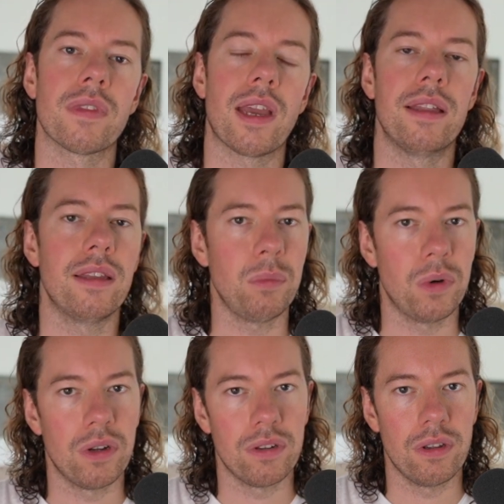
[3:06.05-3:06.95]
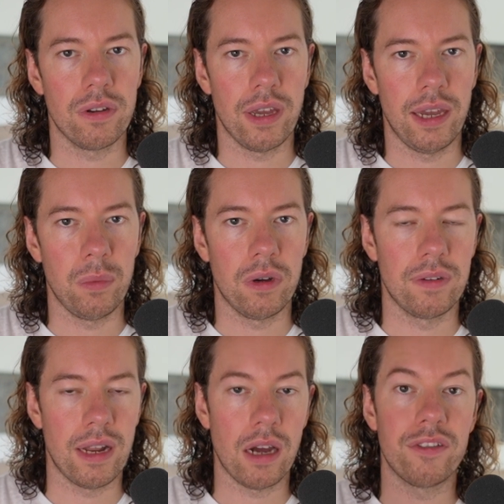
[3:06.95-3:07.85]
And then what? Okay, well,
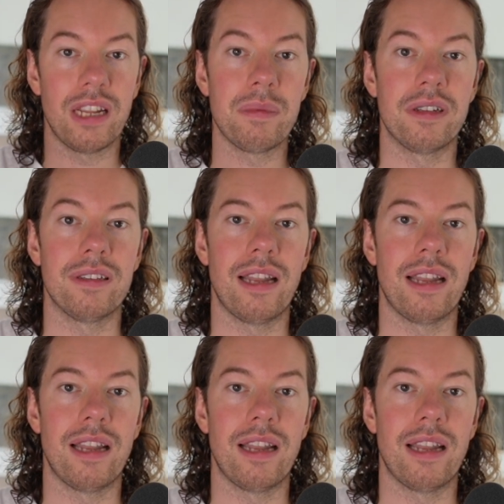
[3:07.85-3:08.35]
now I've inhibited.